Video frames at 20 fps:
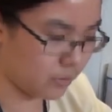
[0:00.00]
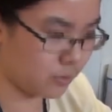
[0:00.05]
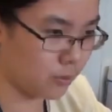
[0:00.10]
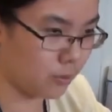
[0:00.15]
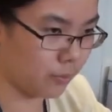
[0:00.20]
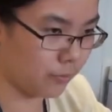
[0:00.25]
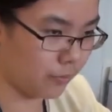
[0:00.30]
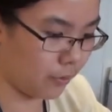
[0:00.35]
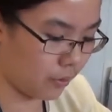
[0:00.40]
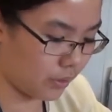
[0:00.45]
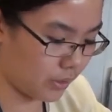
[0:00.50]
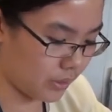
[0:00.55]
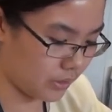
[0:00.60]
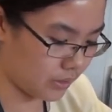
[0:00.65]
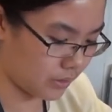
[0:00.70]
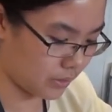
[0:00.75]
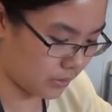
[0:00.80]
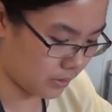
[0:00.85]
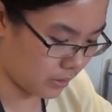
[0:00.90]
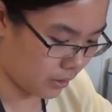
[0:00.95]
to
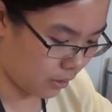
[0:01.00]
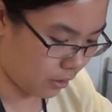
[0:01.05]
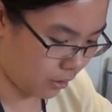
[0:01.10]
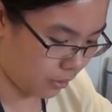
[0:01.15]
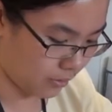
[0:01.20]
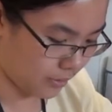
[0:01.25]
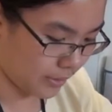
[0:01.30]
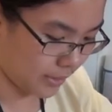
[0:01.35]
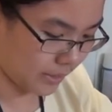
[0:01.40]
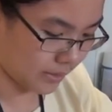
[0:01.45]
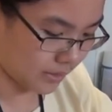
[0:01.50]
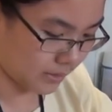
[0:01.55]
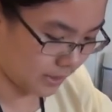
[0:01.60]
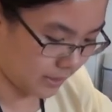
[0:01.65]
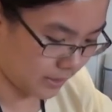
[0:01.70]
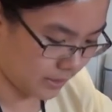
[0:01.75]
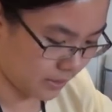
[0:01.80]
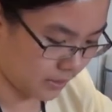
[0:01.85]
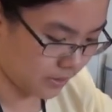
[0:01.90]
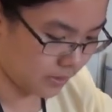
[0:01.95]
focus on their
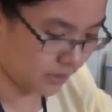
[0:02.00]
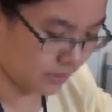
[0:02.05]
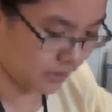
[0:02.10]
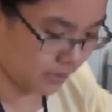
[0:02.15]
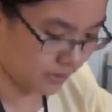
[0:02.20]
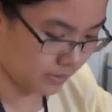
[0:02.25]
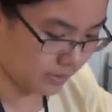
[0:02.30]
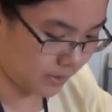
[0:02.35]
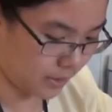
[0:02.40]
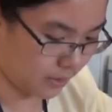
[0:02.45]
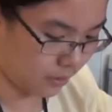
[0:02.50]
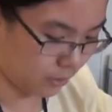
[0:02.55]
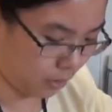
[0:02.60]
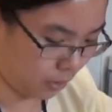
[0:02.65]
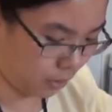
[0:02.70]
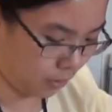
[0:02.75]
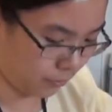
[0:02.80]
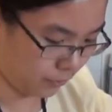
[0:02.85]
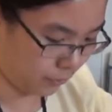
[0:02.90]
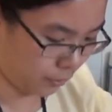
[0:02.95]
studies instead
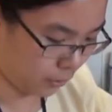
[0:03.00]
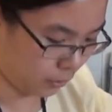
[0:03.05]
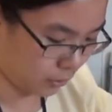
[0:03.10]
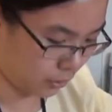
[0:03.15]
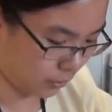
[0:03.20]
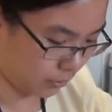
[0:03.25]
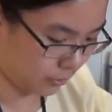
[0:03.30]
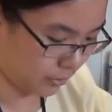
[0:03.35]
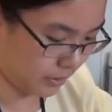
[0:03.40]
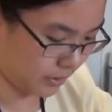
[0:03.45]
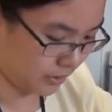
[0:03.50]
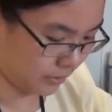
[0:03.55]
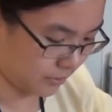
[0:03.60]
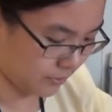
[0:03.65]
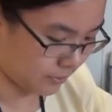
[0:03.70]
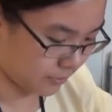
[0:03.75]
of your clothing.